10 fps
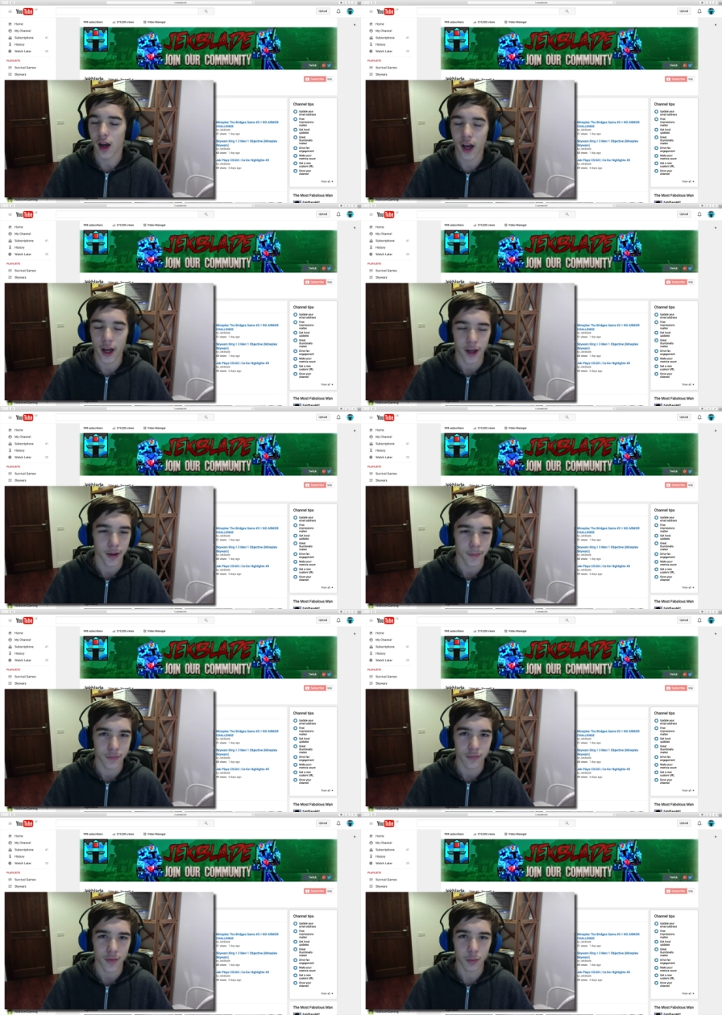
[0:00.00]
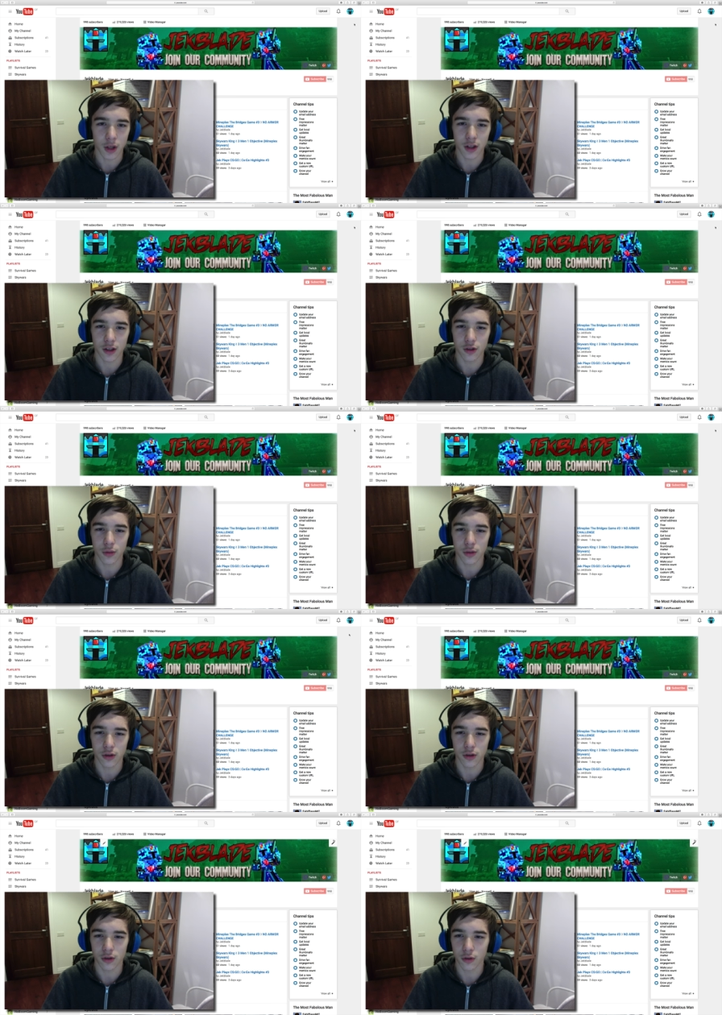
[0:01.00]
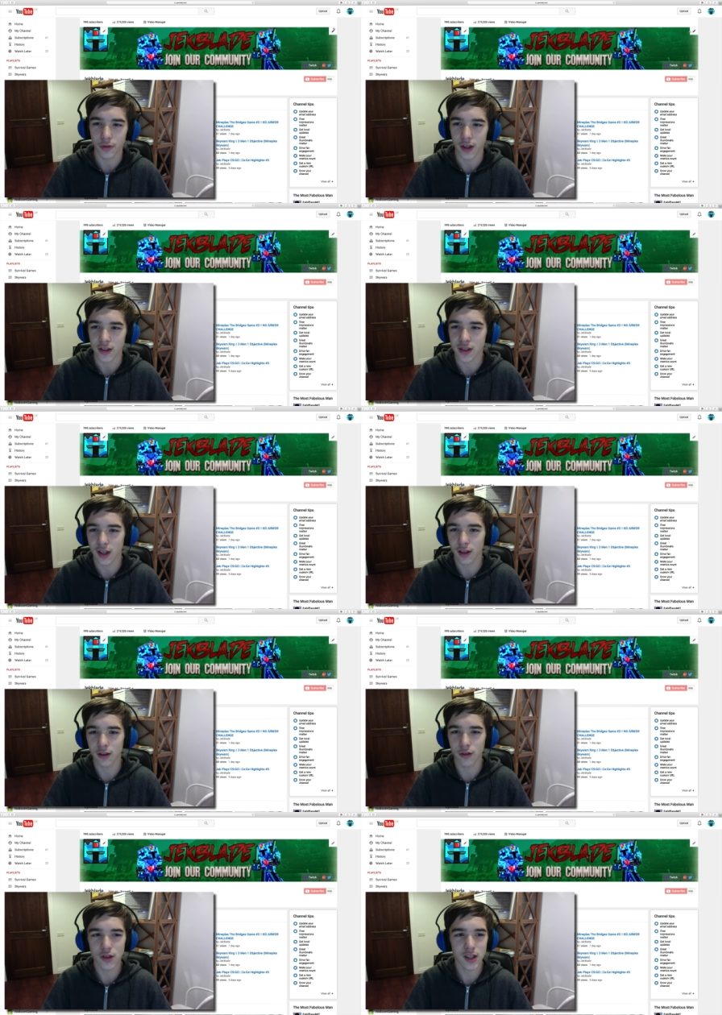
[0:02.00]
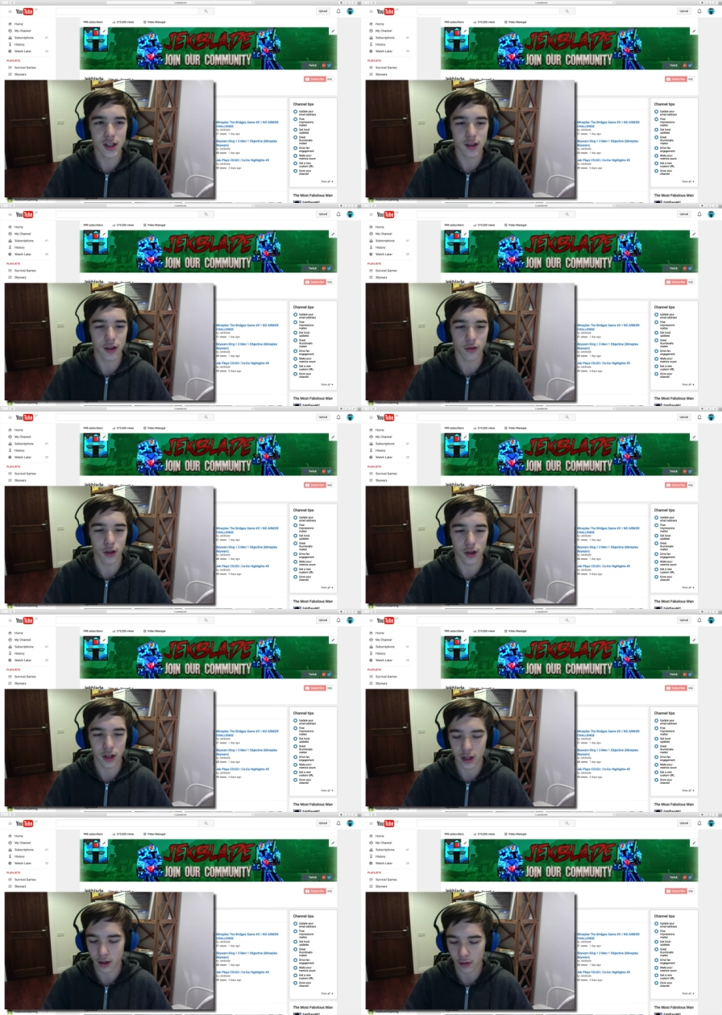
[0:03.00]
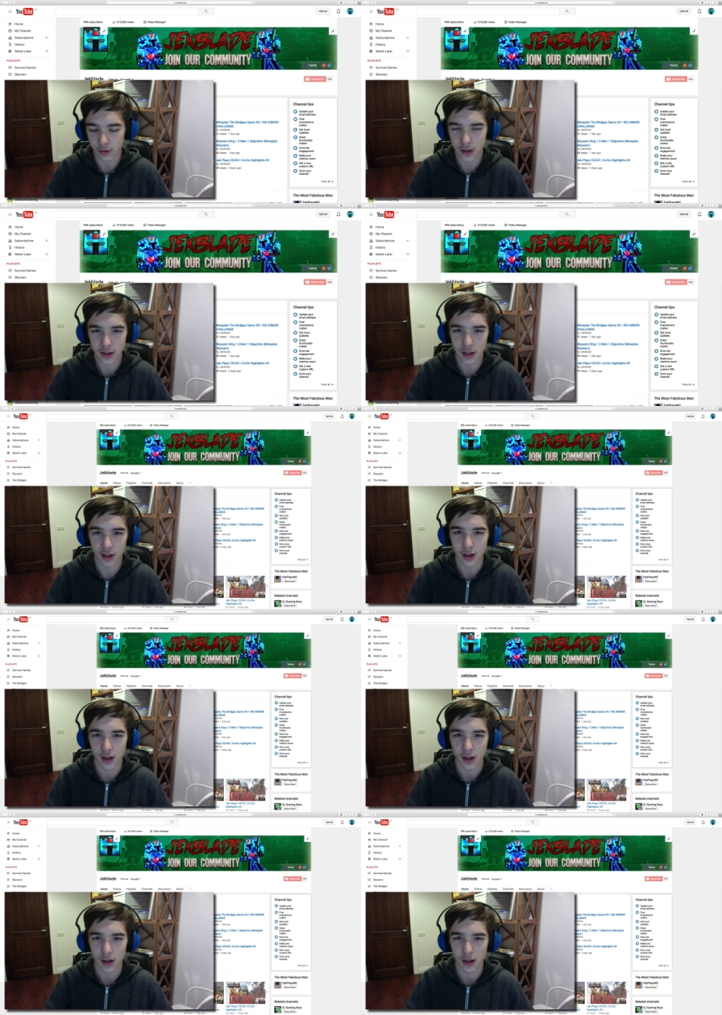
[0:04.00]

I'm talking too, too too fast. And do you see the quality of this thing?